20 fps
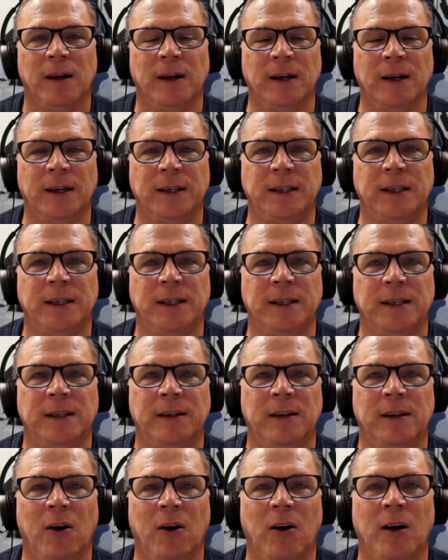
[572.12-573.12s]

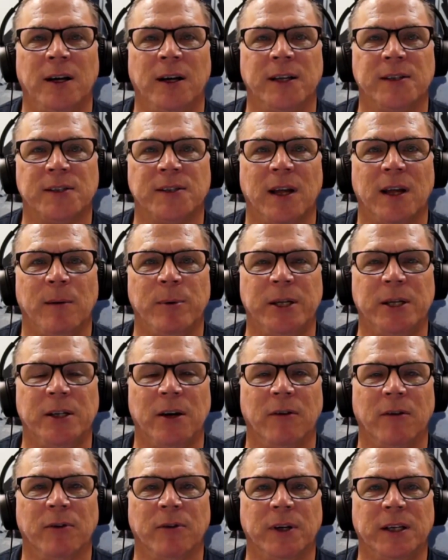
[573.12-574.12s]
In August, I'll be
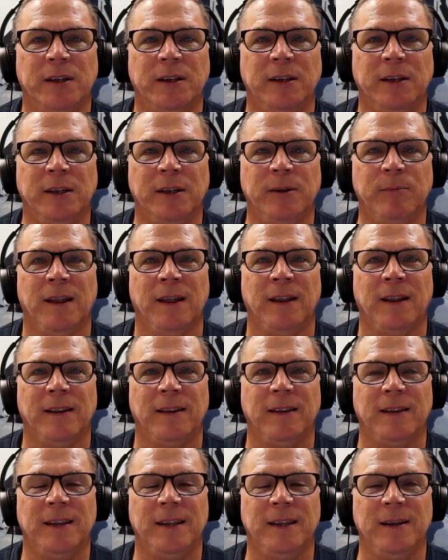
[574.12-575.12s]
covering the
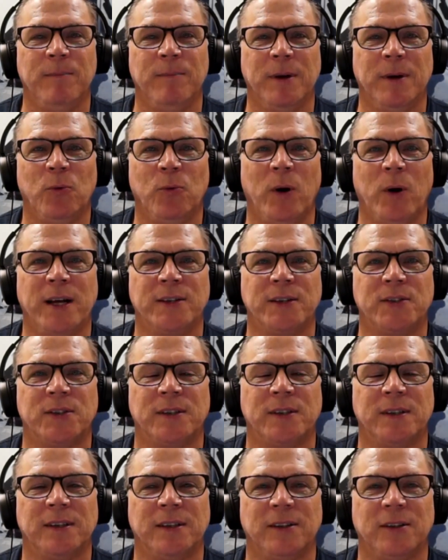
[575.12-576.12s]
Midwest
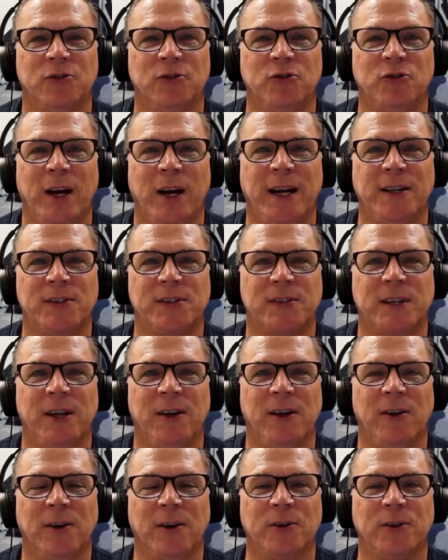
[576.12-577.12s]
Giant
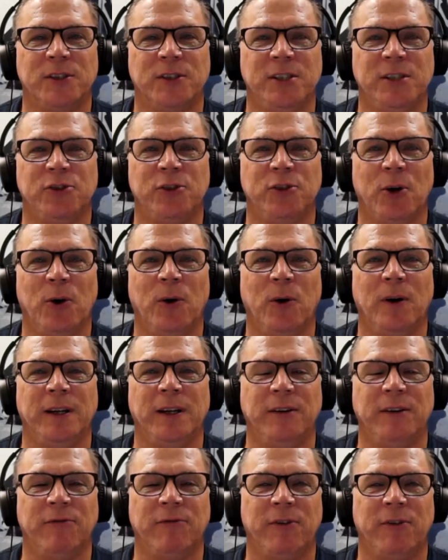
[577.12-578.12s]
Scale RC Show
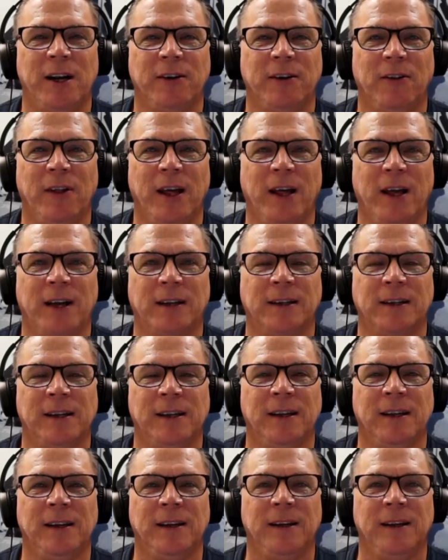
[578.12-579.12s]
in Fond du Lac,
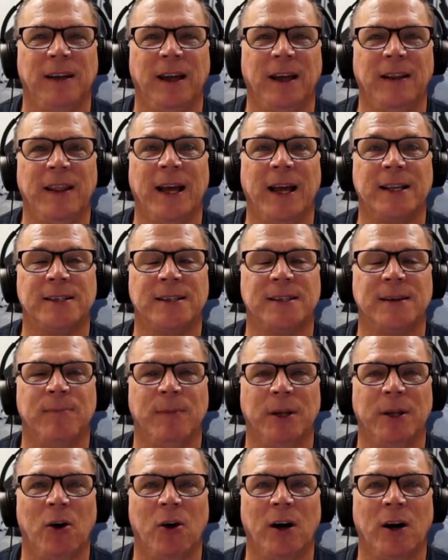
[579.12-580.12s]
and that's in
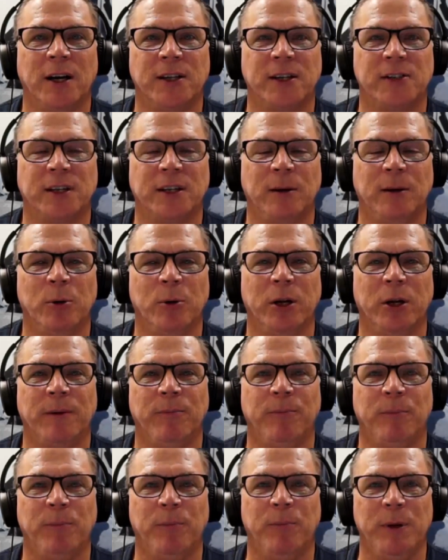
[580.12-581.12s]
mid-August, and I'll
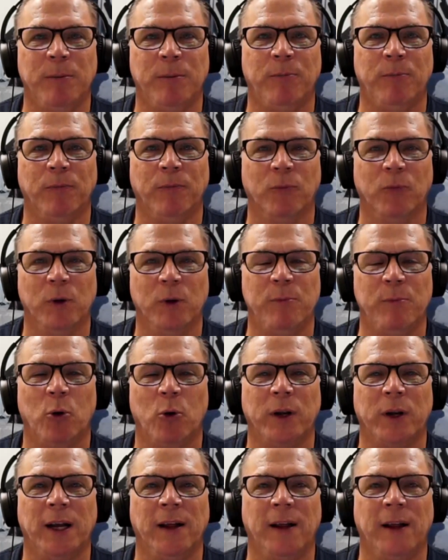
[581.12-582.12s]
be
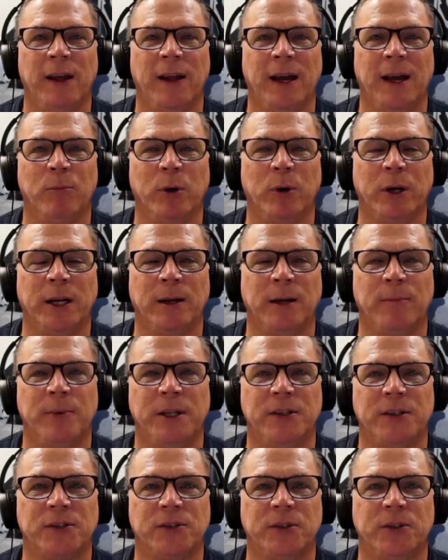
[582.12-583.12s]
reporting on that, bringing a
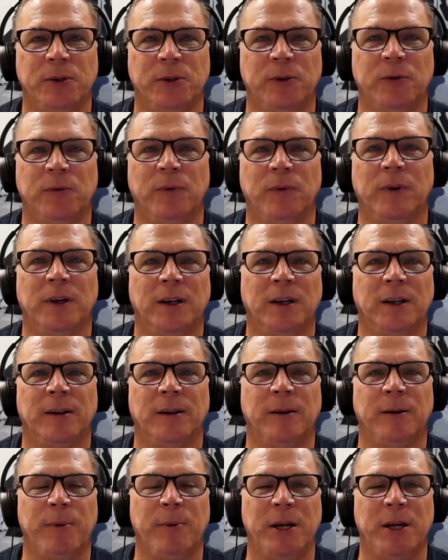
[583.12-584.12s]
piece to
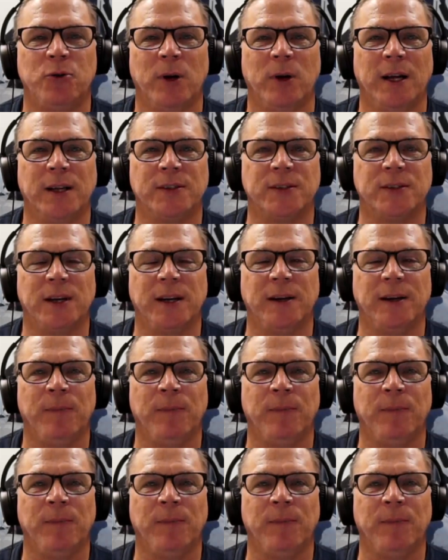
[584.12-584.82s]
the Patreon site.